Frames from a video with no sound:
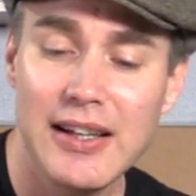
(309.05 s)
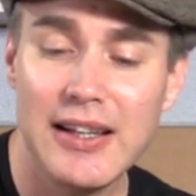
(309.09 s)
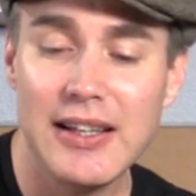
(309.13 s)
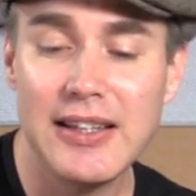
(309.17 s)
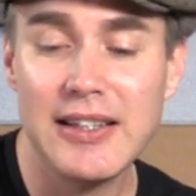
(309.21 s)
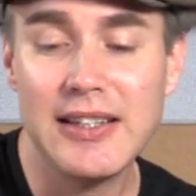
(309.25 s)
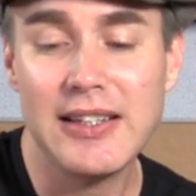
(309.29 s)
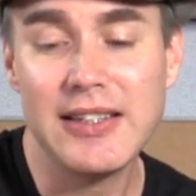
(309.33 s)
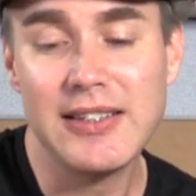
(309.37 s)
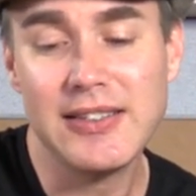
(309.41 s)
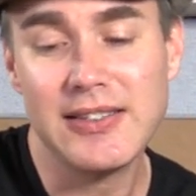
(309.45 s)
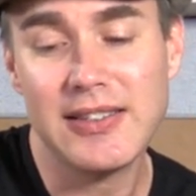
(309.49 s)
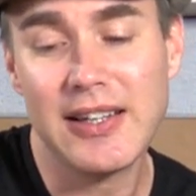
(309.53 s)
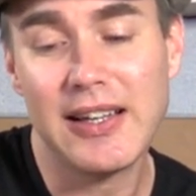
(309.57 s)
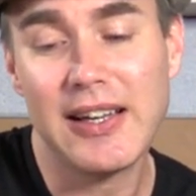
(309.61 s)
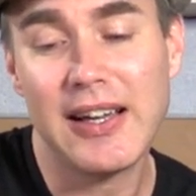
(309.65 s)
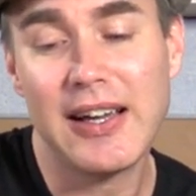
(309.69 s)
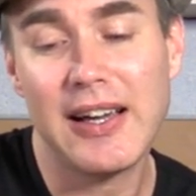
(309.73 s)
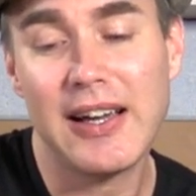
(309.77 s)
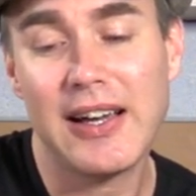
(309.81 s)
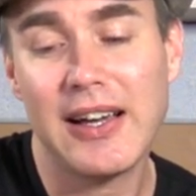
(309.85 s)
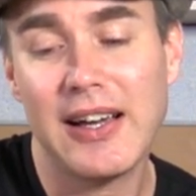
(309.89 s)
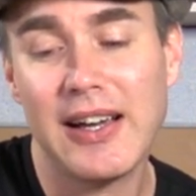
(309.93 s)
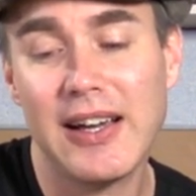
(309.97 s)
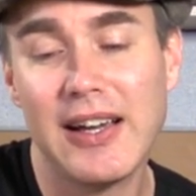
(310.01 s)
and
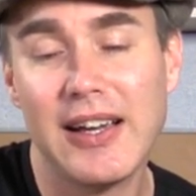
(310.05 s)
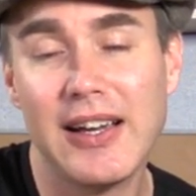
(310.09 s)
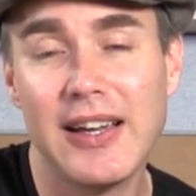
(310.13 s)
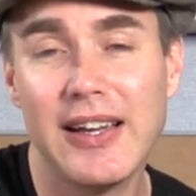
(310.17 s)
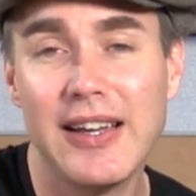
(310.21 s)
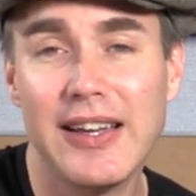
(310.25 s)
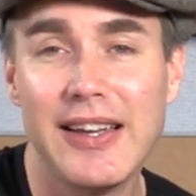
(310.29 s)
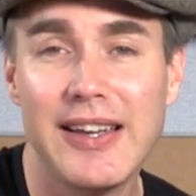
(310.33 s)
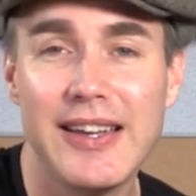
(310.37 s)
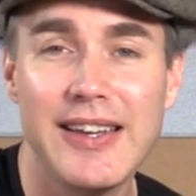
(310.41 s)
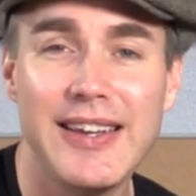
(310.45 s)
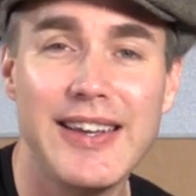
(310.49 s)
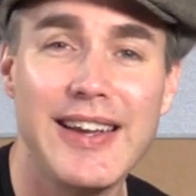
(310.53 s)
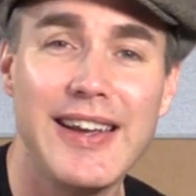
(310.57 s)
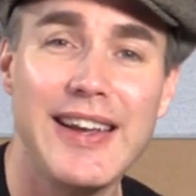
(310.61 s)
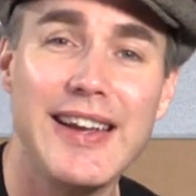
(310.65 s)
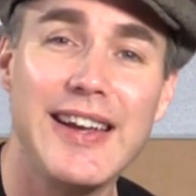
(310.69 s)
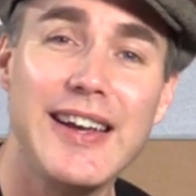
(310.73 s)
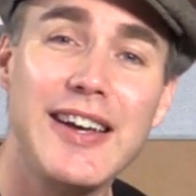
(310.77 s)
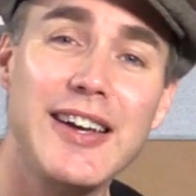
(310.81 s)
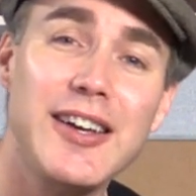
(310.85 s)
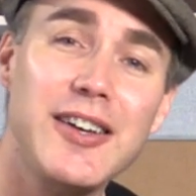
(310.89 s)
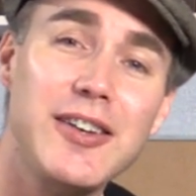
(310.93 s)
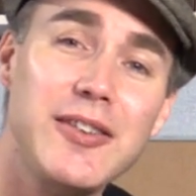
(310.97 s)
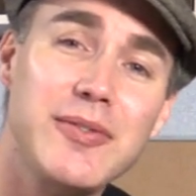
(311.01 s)
I
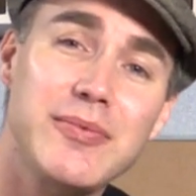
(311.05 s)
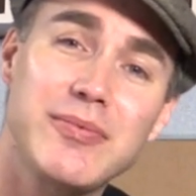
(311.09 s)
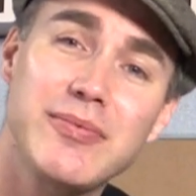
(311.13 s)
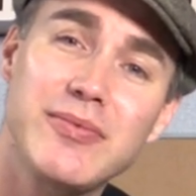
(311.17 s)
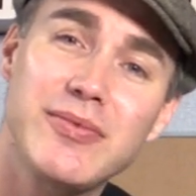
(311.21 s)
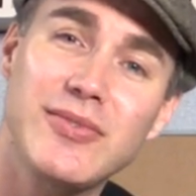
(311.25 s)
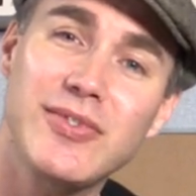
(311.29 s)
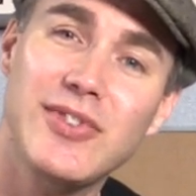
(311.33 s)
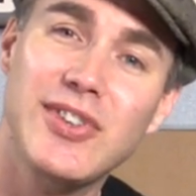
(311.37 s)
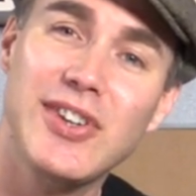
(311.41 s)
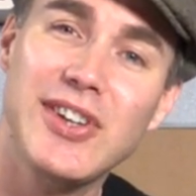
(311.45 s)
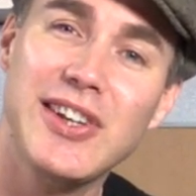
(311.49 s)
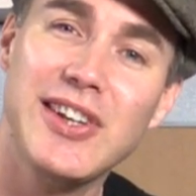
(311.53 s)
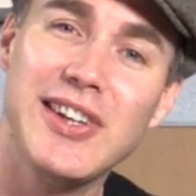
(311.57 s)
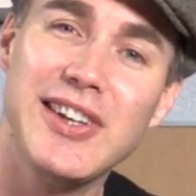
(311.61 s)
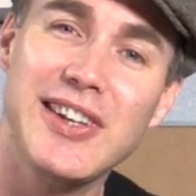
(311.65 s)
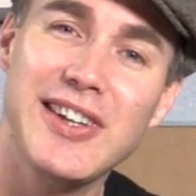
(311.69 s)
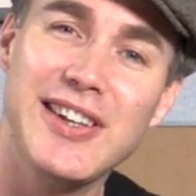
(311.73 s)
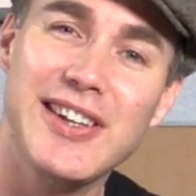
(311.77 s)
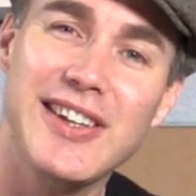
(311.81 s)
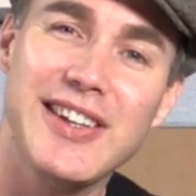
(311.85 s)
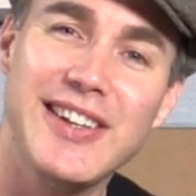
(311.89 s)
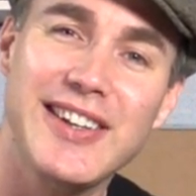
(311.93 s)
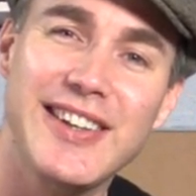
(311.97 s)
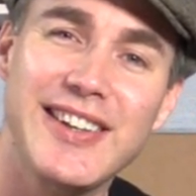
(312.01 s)
am
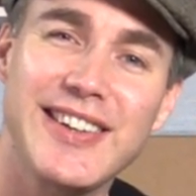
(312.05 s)
D.